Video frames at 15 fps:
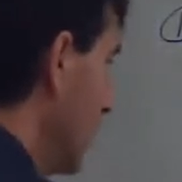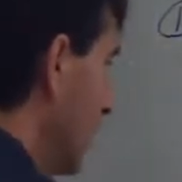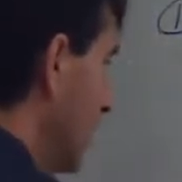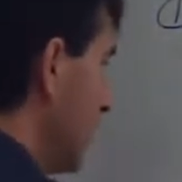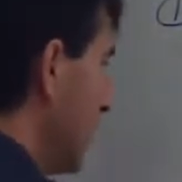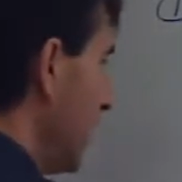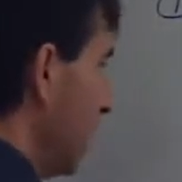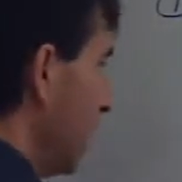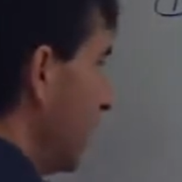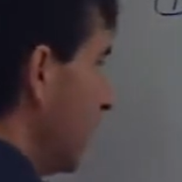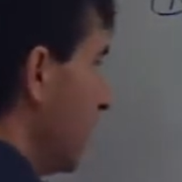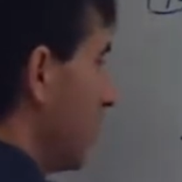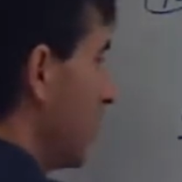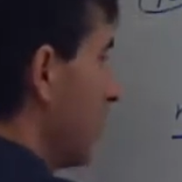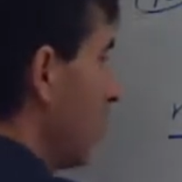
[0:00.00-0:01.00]

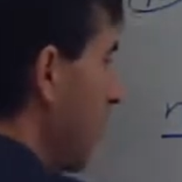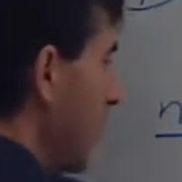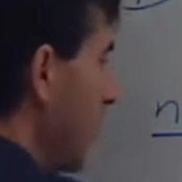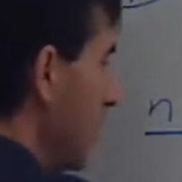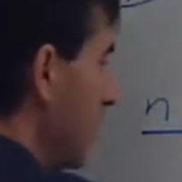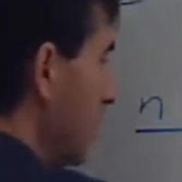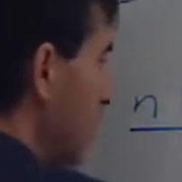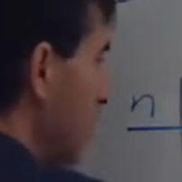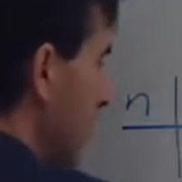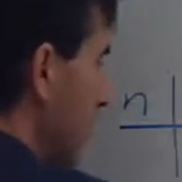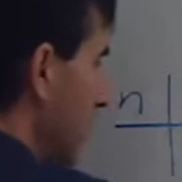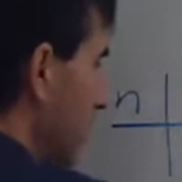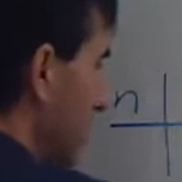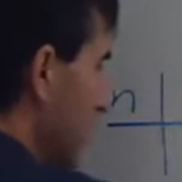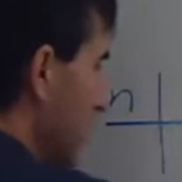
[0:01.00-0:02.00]
Now, the way you can look
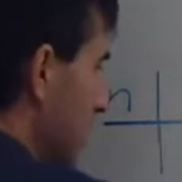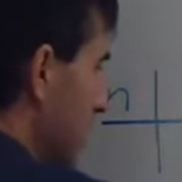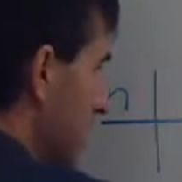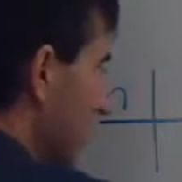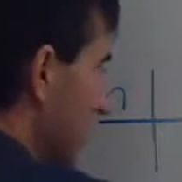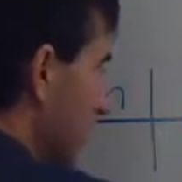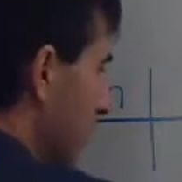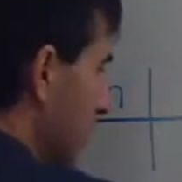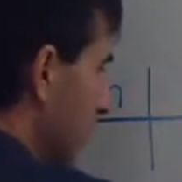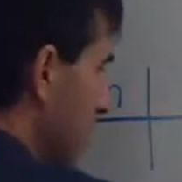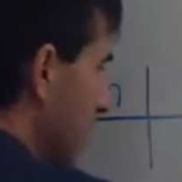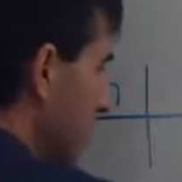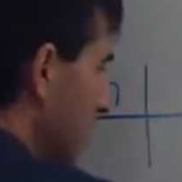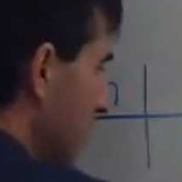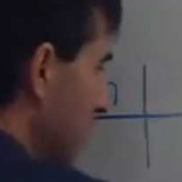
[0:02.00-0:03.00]
at this
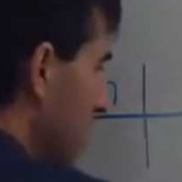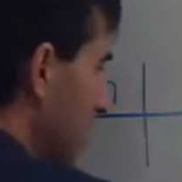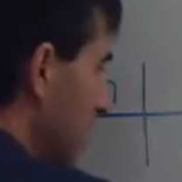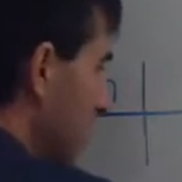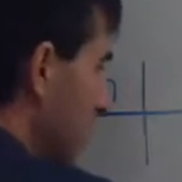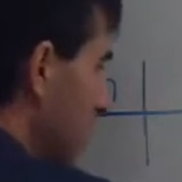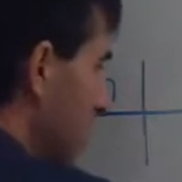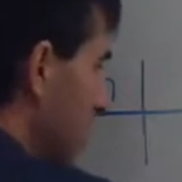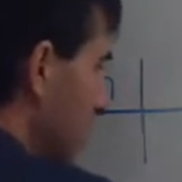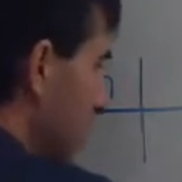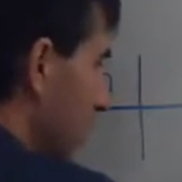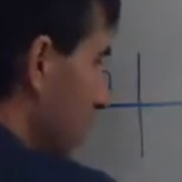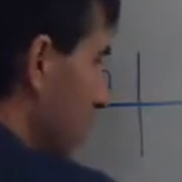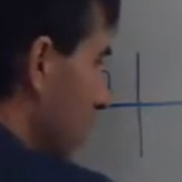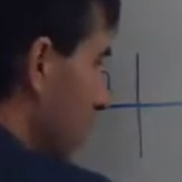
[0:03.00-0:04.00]
is let's look at,
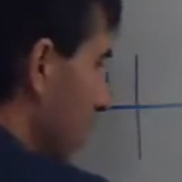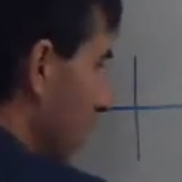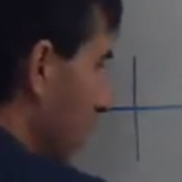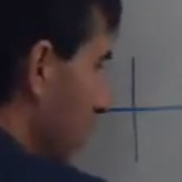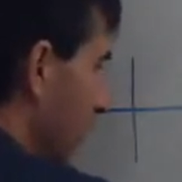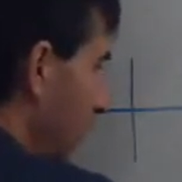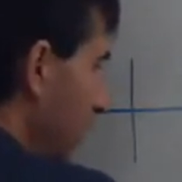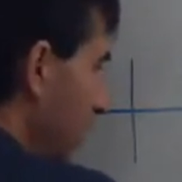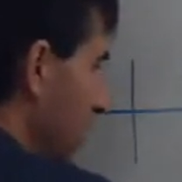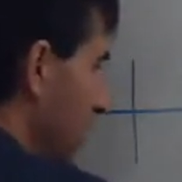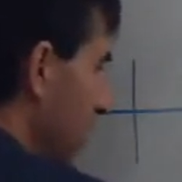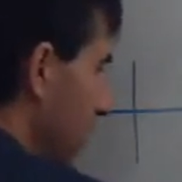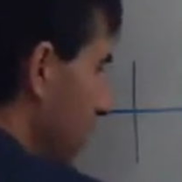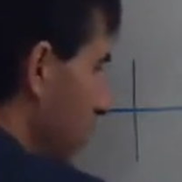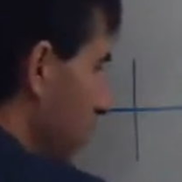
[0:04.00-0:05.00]
if I just
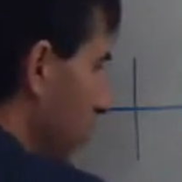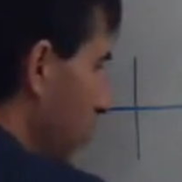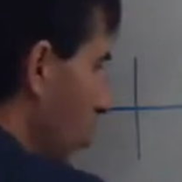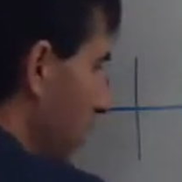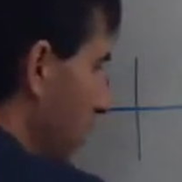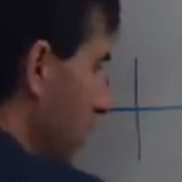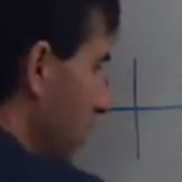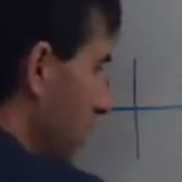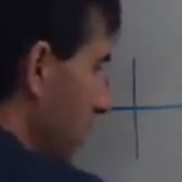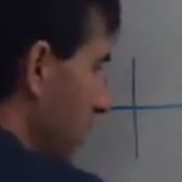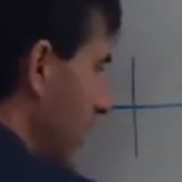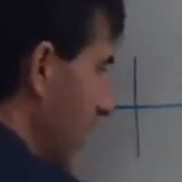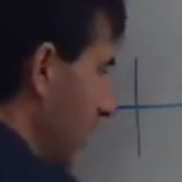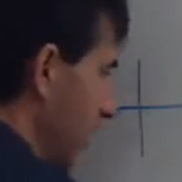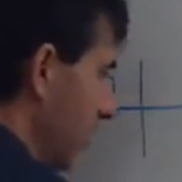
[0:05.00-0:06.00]
look at from 1 to 6,
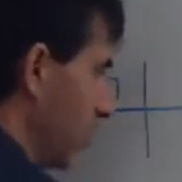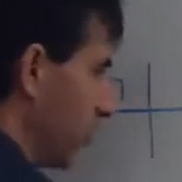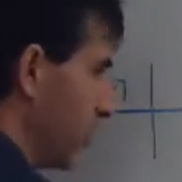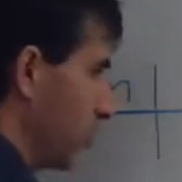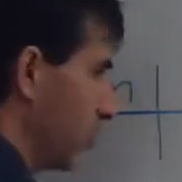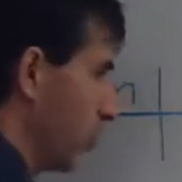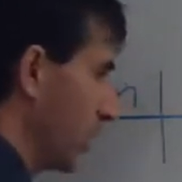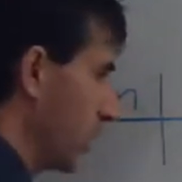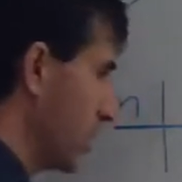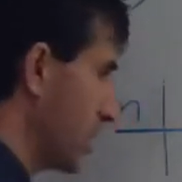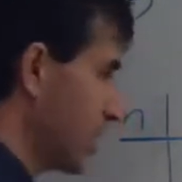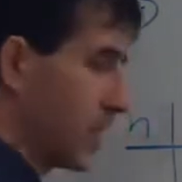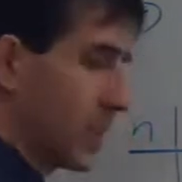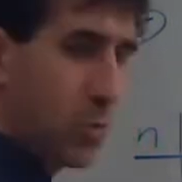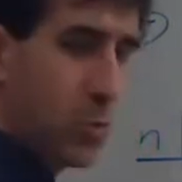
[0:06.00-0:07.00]
how do I go from 1 to 6?